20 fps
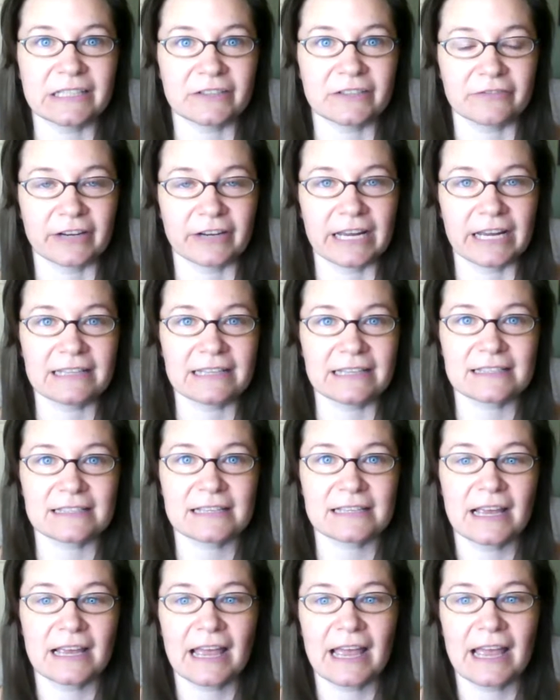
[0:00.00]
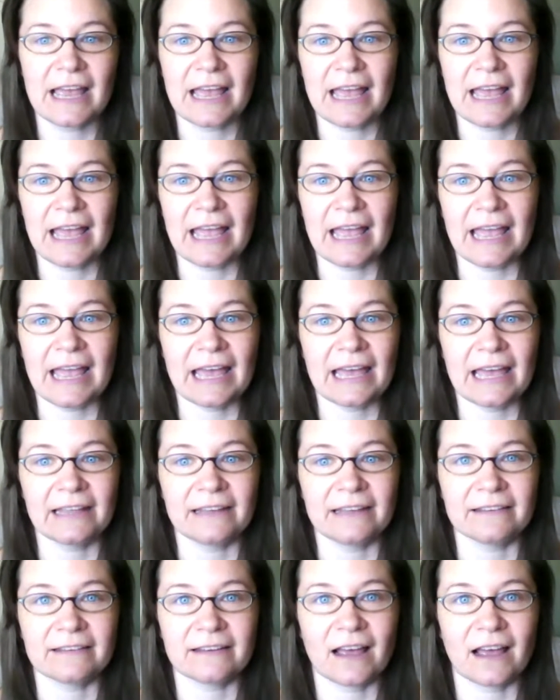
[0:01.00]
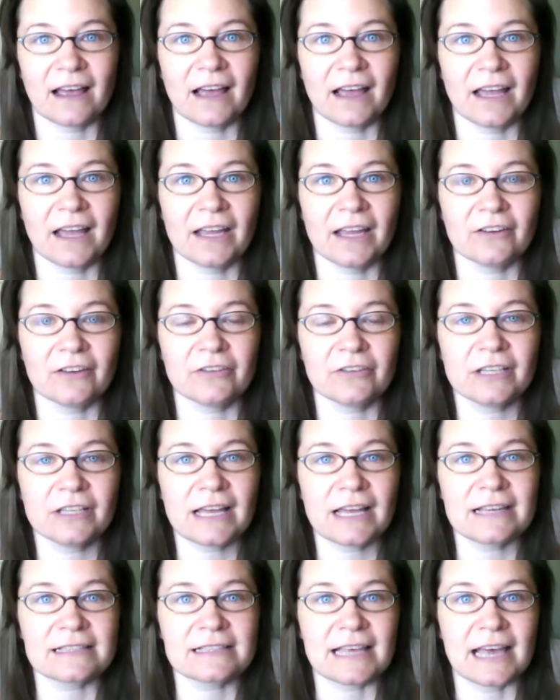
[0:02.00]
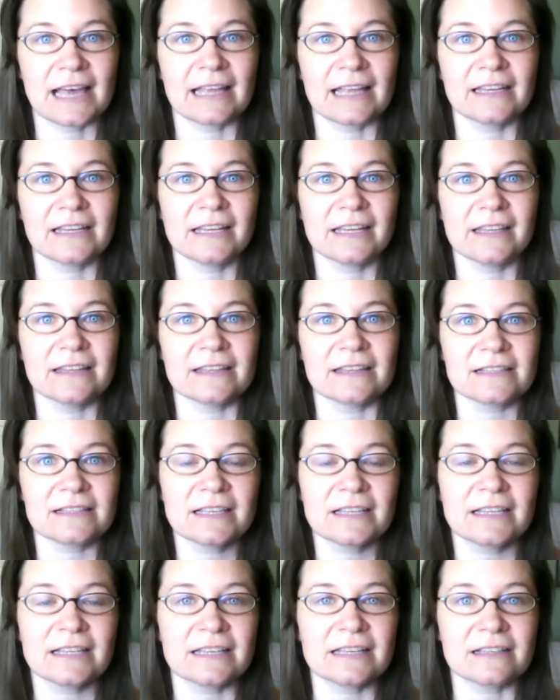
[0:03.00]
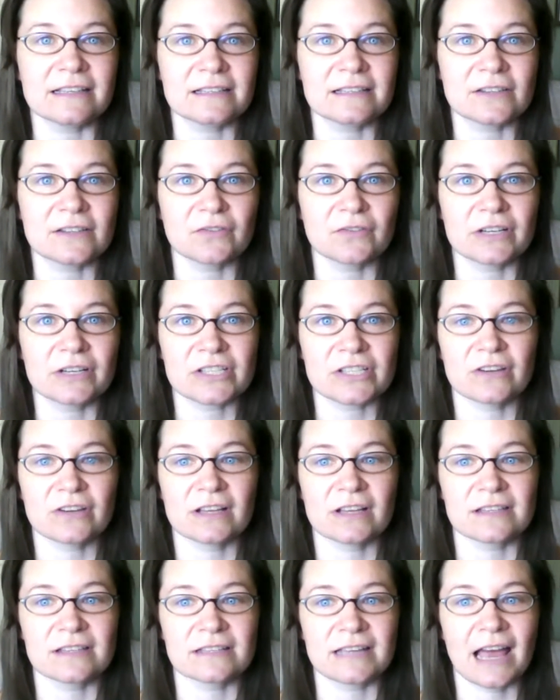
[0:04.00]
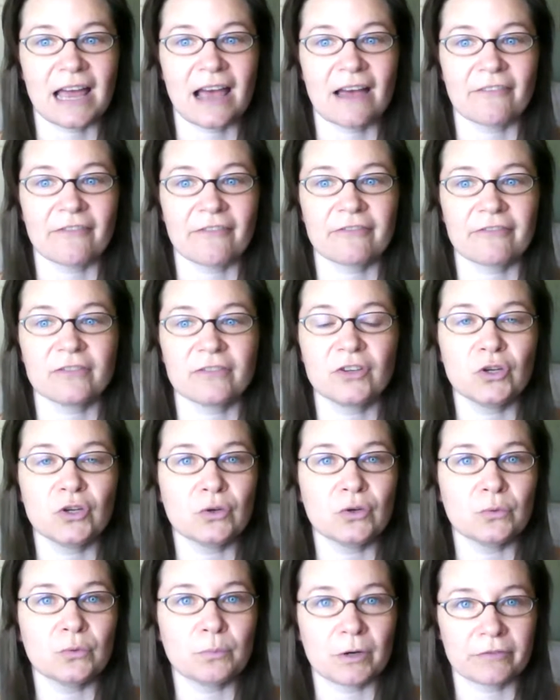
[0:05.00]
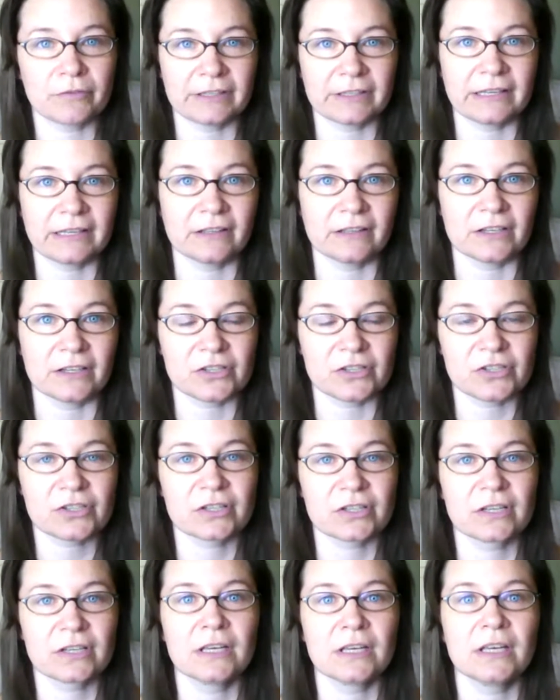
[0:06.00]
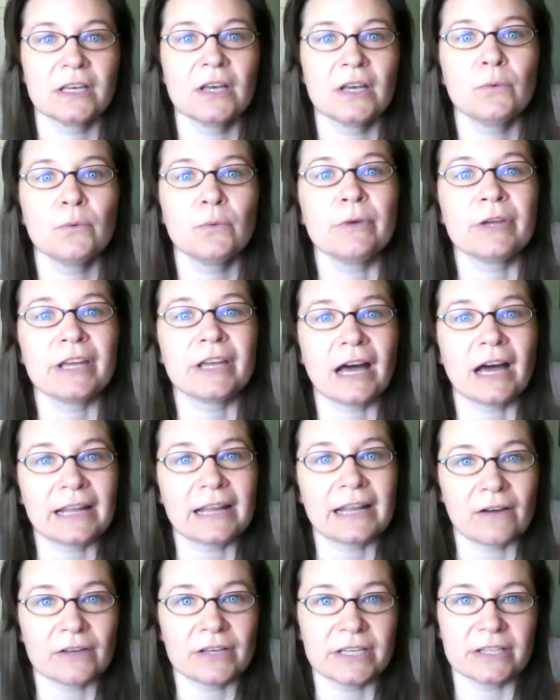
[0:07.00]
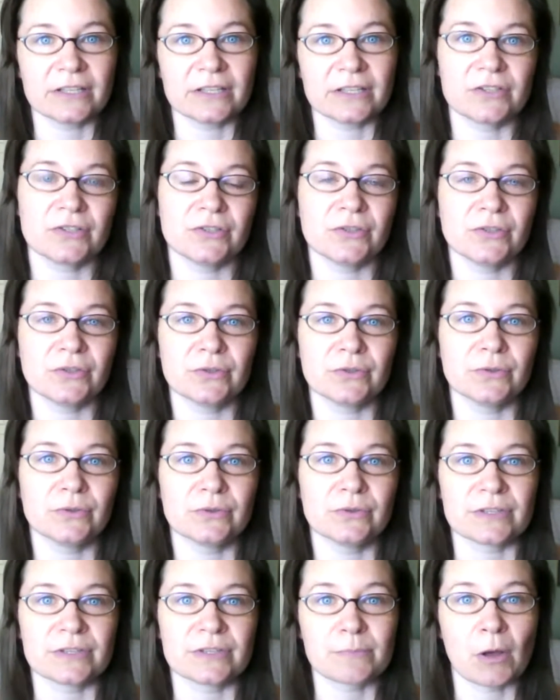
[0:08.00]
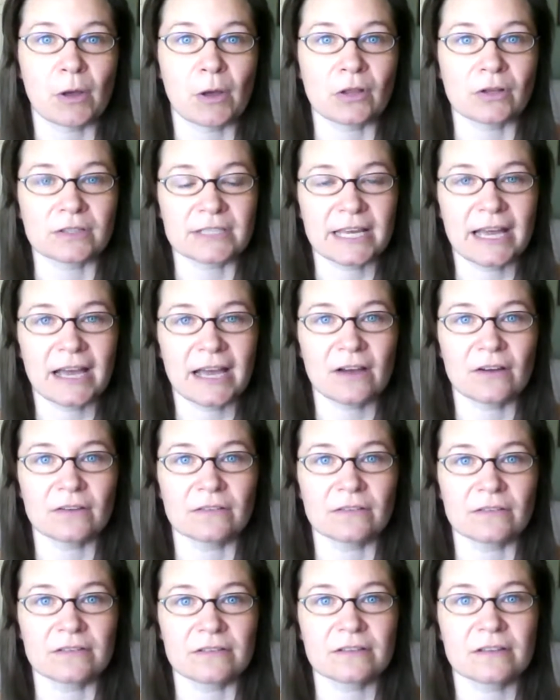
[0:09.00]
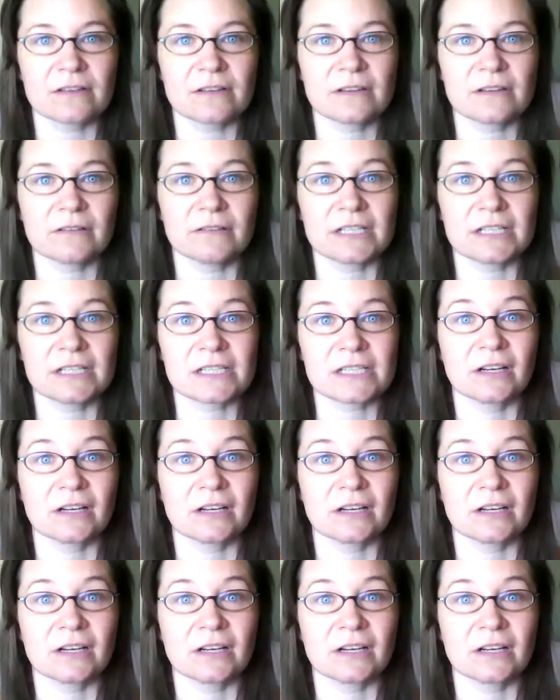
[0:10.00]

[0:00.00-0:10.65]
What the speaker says: to France, and I realized that in the cities, the restaurant staff knew perfect English. When we got out into the smaller towns, the restaurant